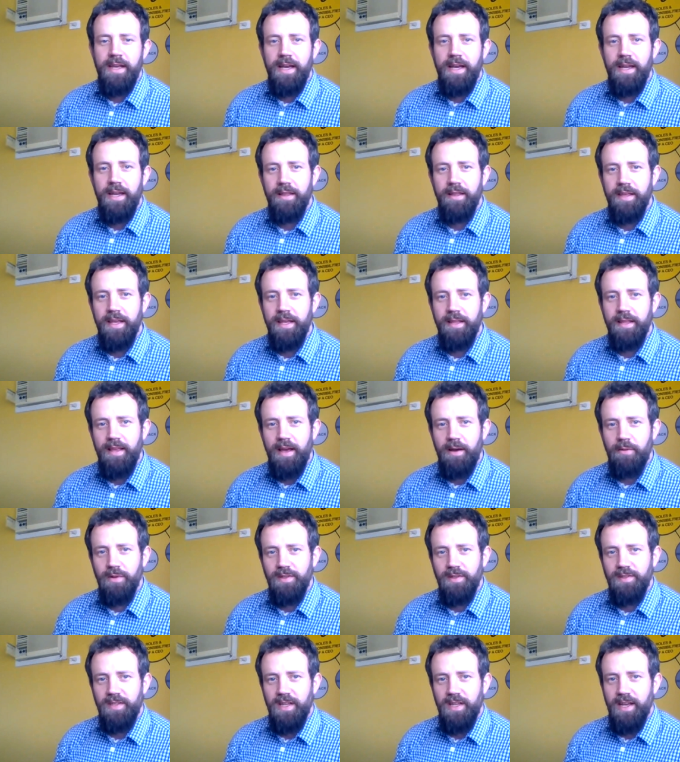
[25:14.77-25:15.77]
And I think that
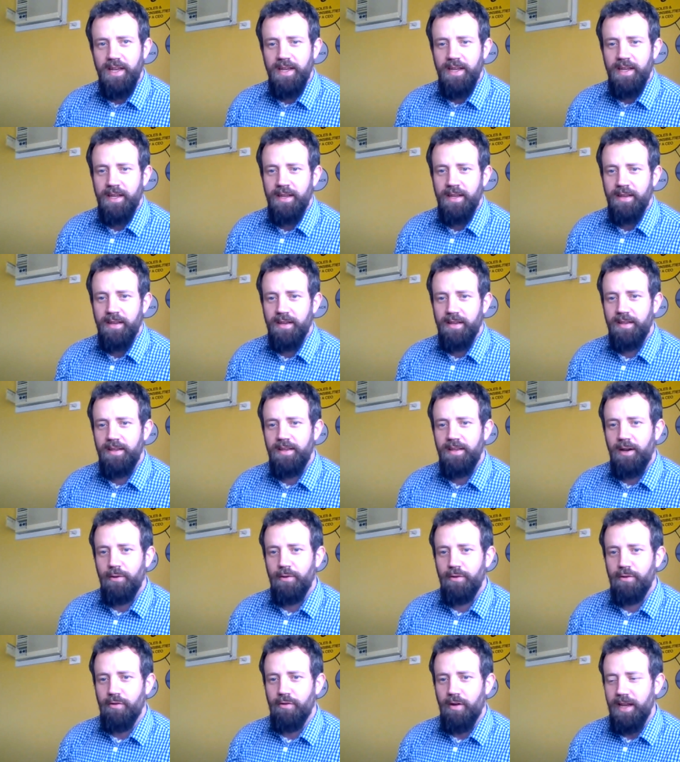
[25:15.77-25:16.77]
was a
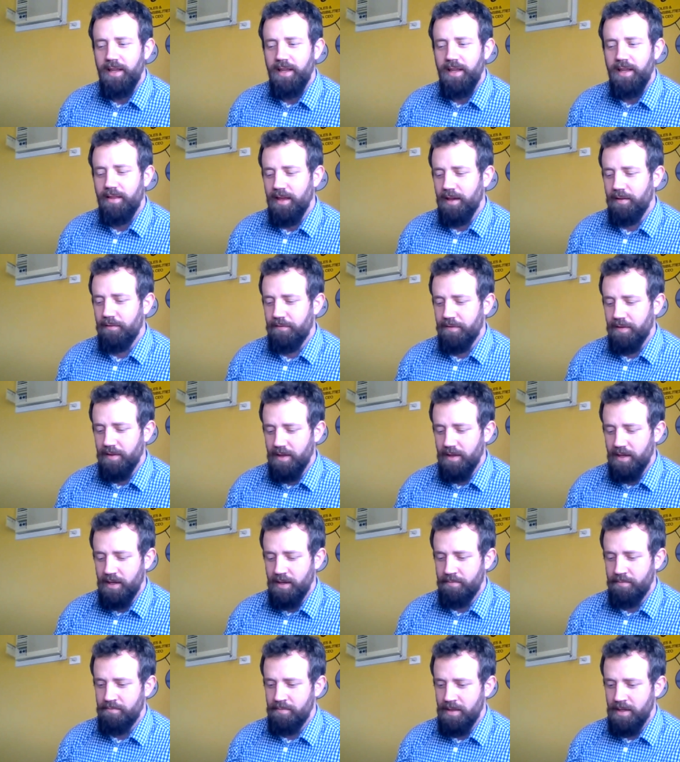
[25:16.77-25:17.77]
great thing for
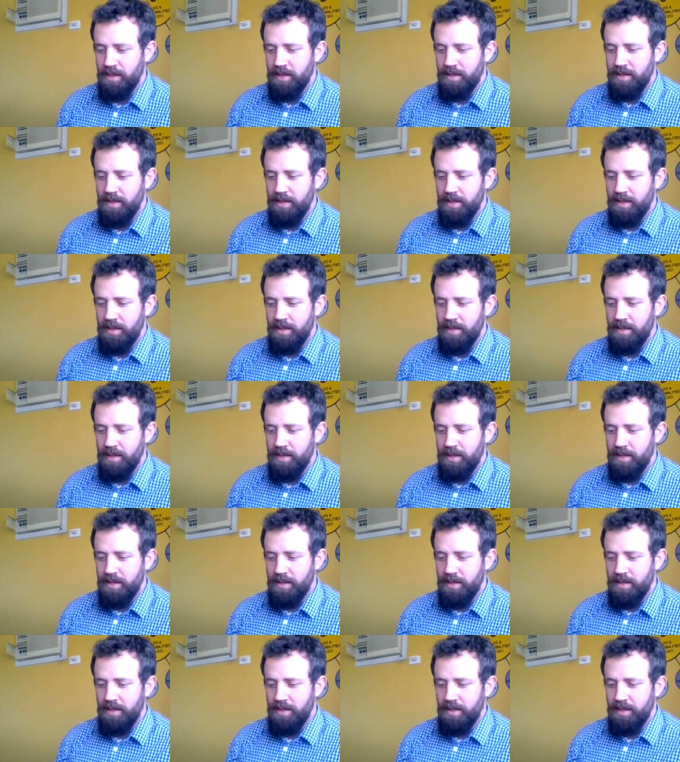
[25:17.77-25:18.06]
the